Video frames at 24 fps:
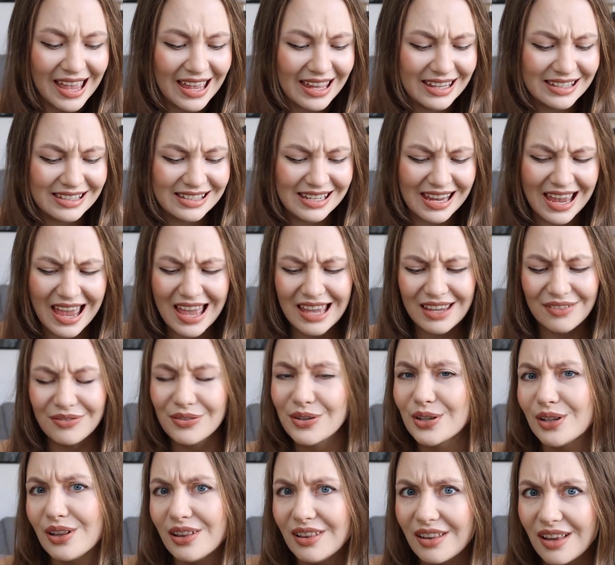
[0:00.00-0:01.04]
And yeah,
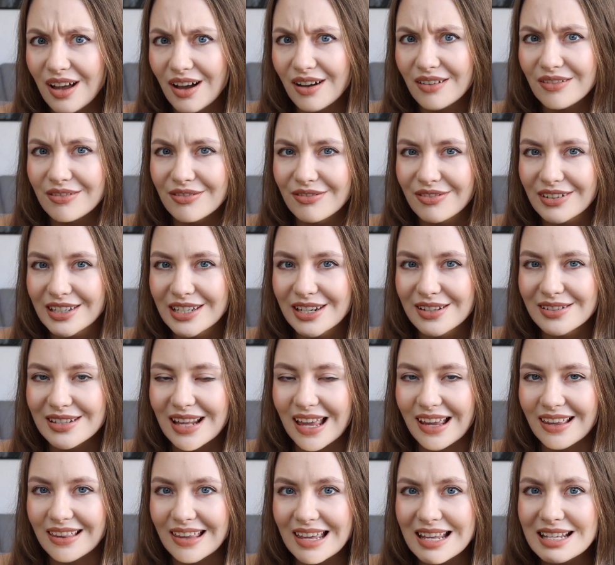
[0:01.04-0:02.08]
if you love videos
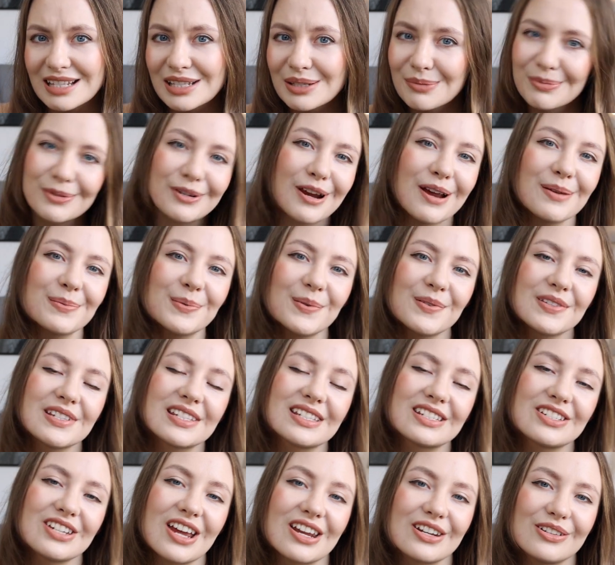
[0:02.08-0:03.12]
like this, subscribe to
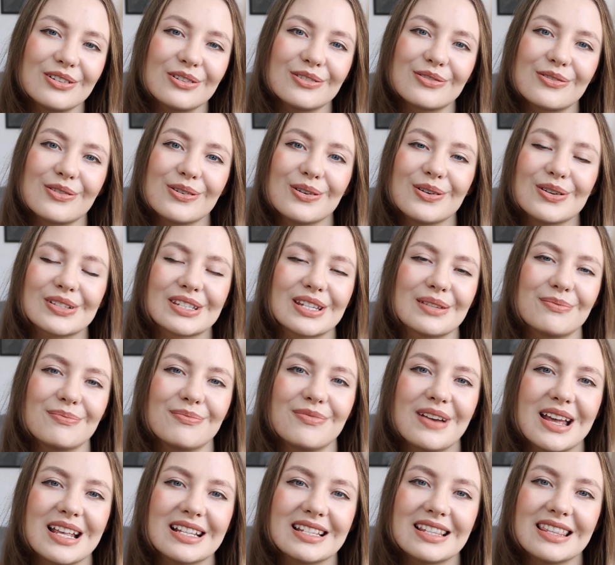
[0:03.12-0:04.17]
this channel of course
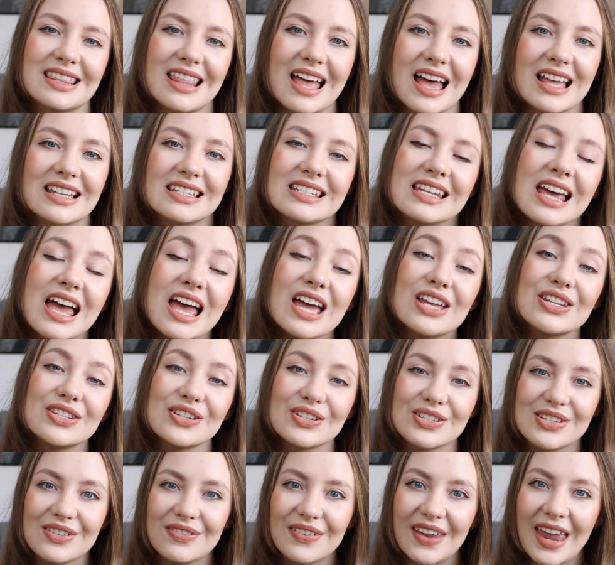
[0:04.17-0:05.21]
and press that
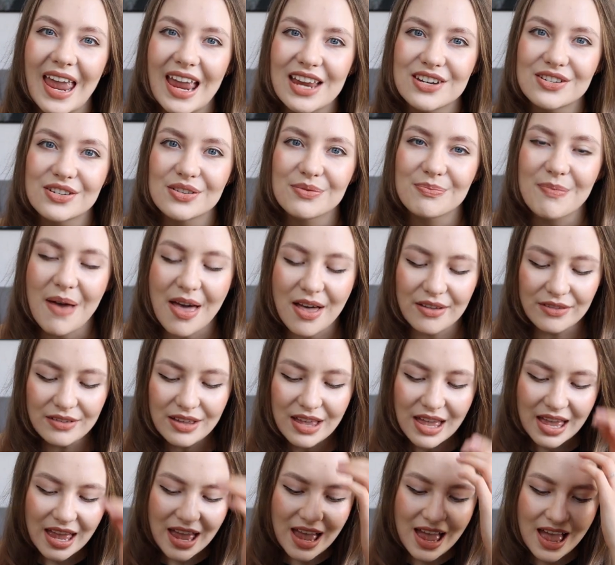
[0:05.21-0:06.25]
notification
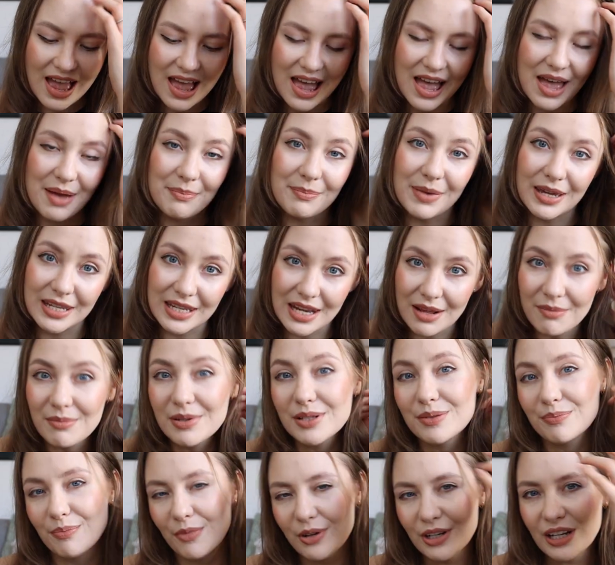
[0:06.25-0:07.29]
bell. My name
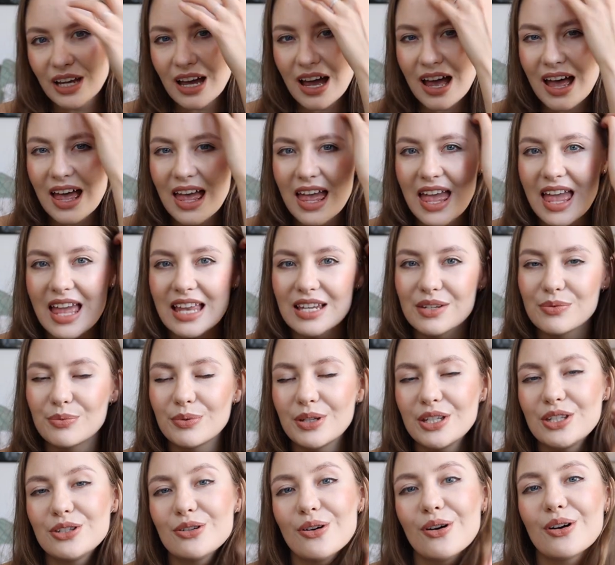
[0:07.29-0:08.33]
is Monica and
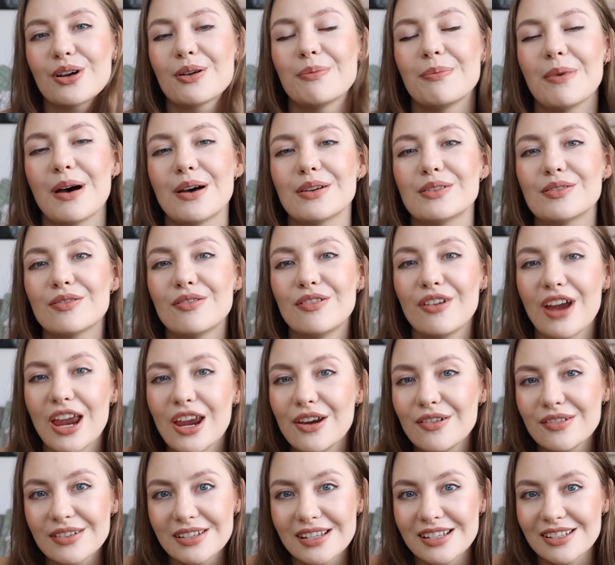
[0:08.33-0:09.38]
we talk about
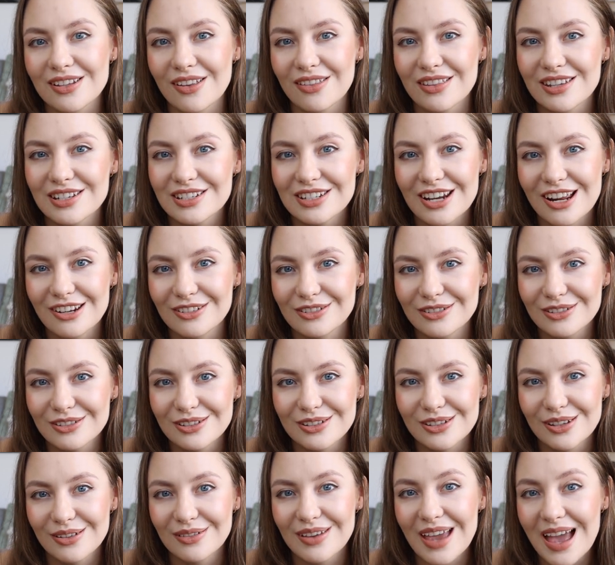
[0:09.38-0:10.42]
fragrances on this channel.
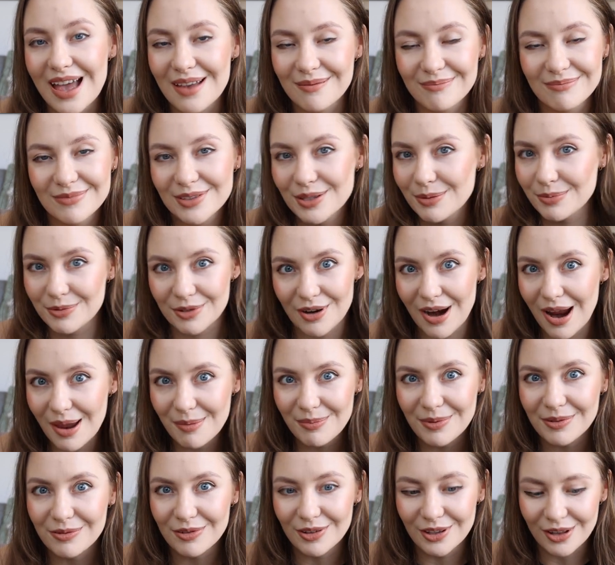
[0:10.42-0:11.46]
So yeah,
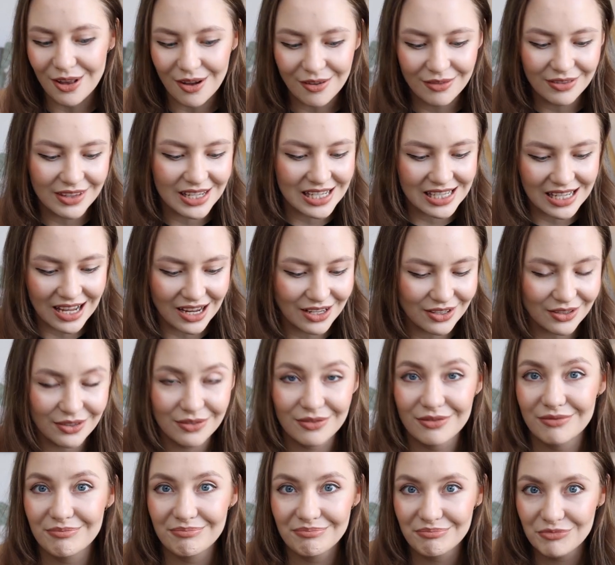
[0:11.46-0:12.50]
subscribe if you love this kind
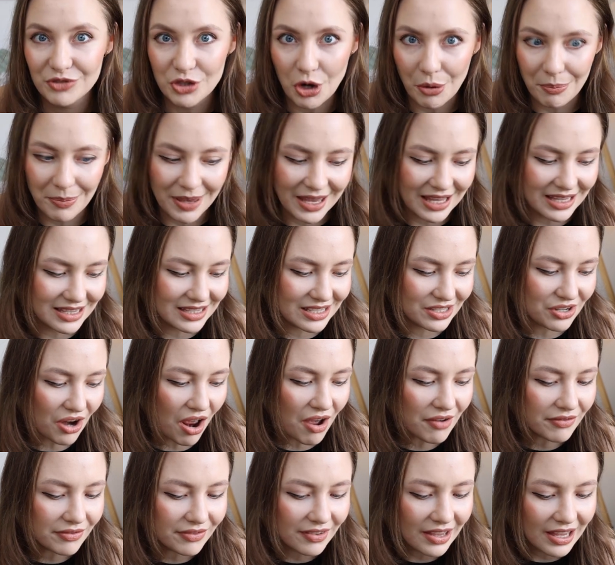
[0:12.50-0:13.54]
of topic and
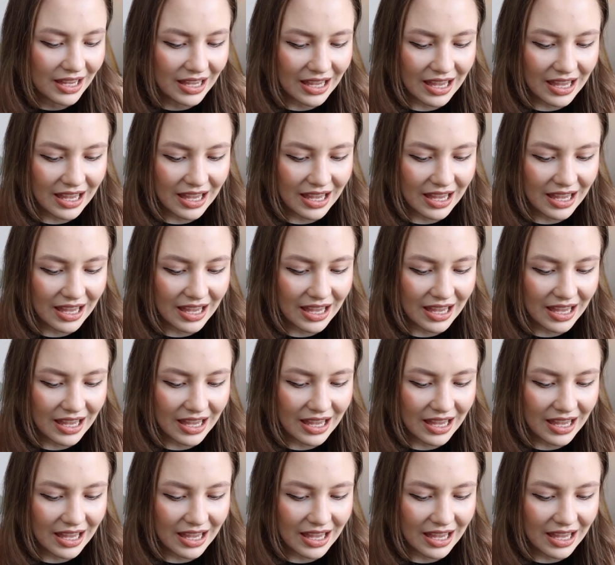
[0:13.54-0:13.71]
stuff.